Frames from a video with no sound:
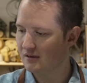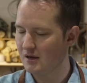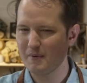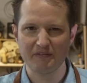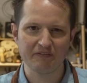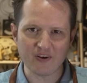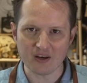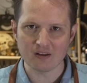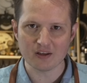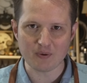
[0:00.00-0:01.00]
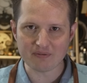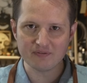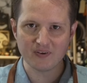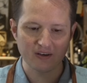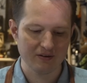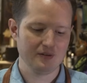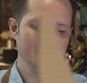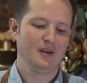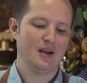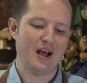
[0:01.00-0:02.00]
I'm having fun. Are you having fun?
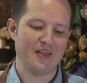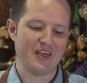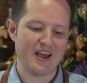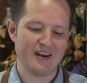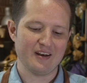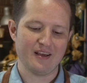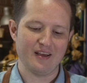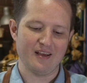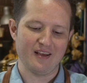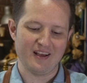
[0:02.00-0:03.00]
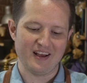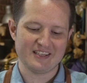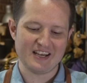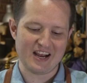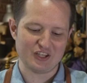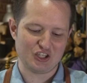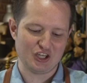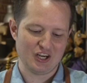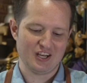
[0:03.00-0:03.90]
And then attach